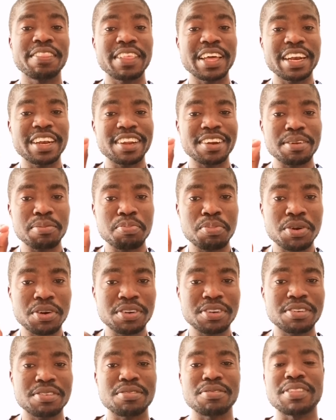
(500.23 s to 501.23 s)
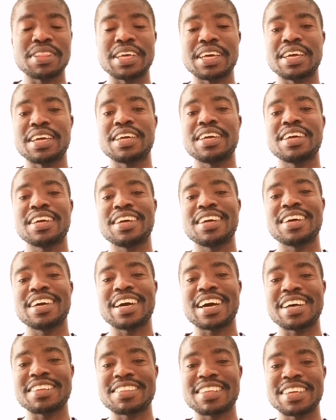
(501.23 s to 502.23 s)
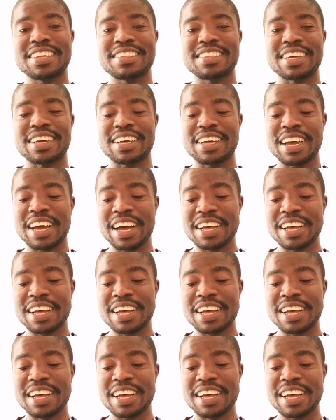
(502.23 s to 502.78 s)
Then report to the assessor.